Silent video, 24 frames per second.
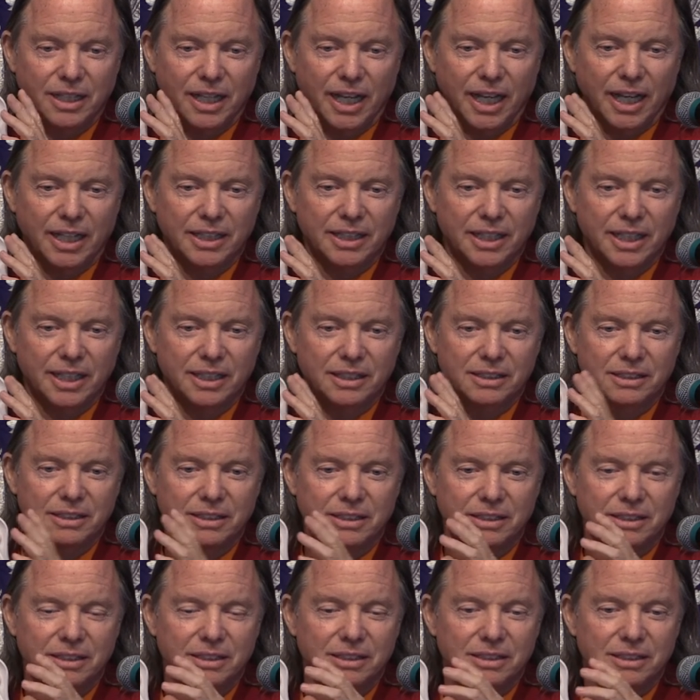And then
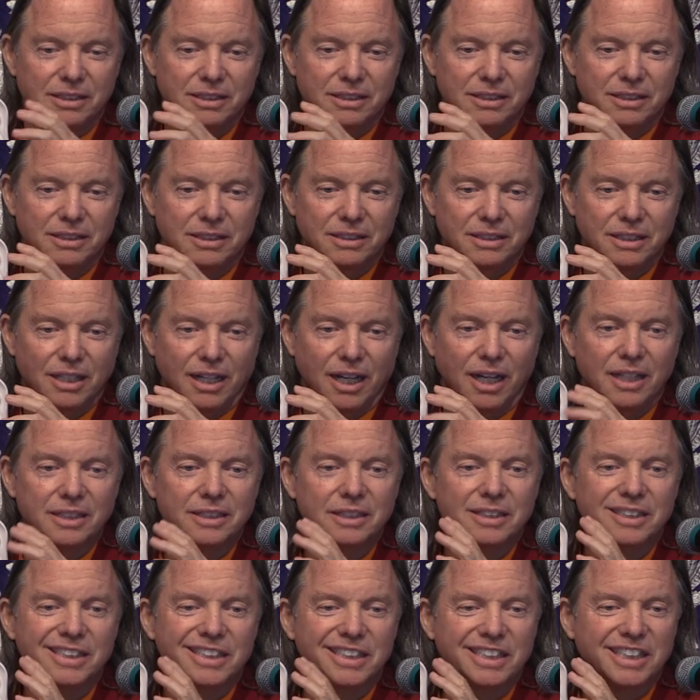
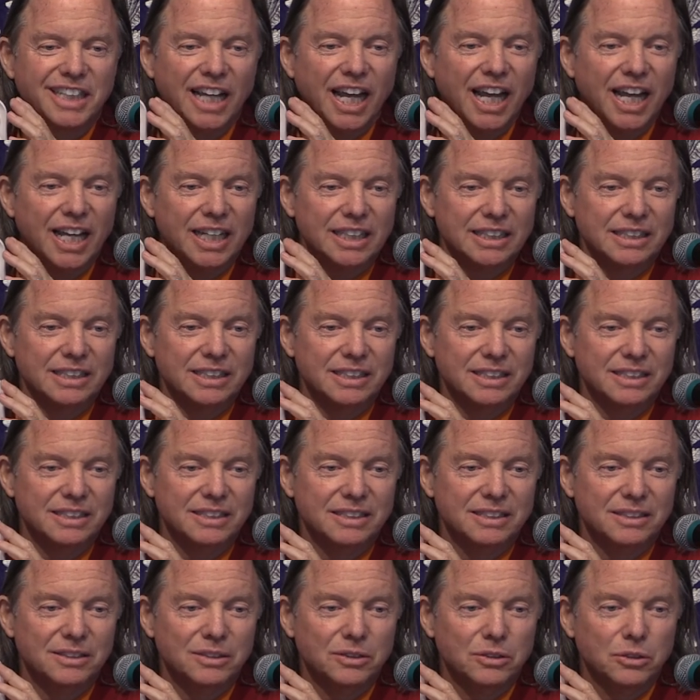understand
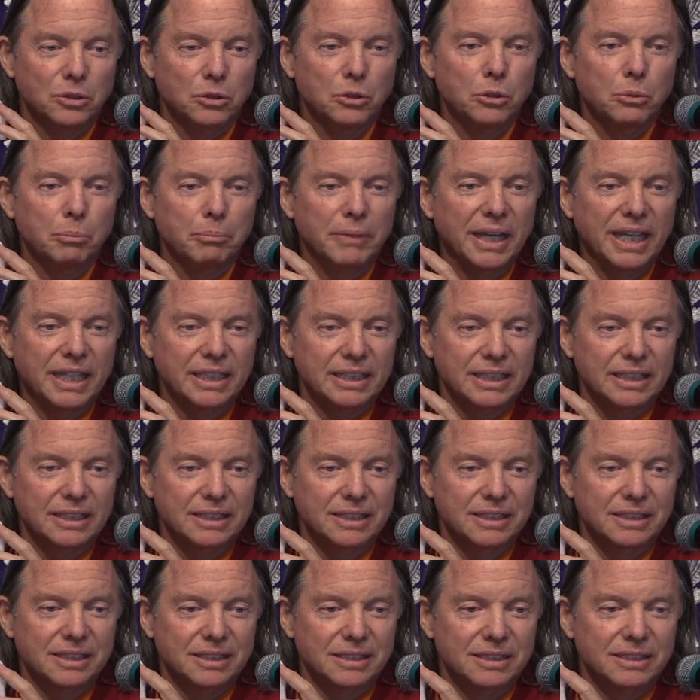who made it,
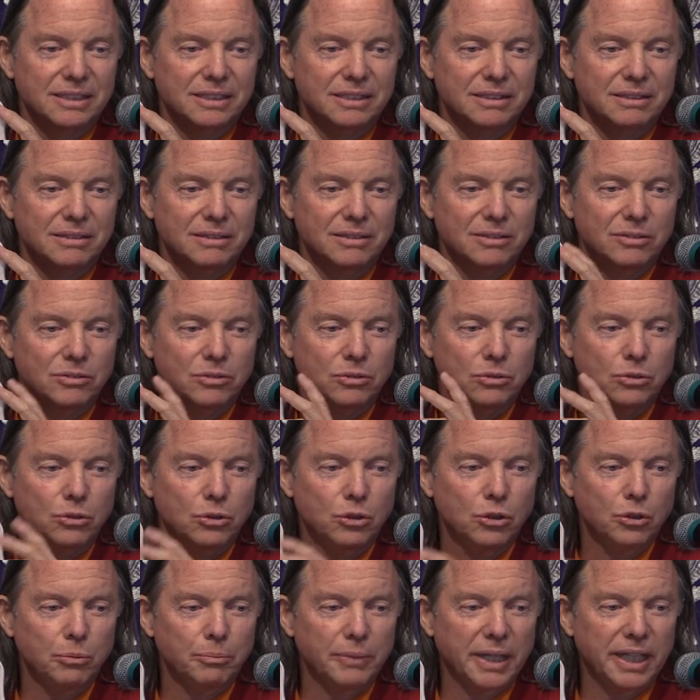
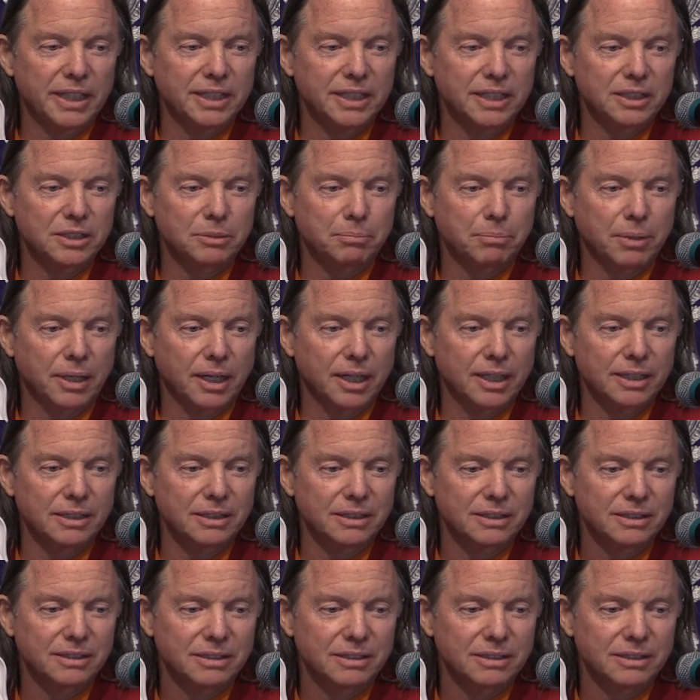who made each part,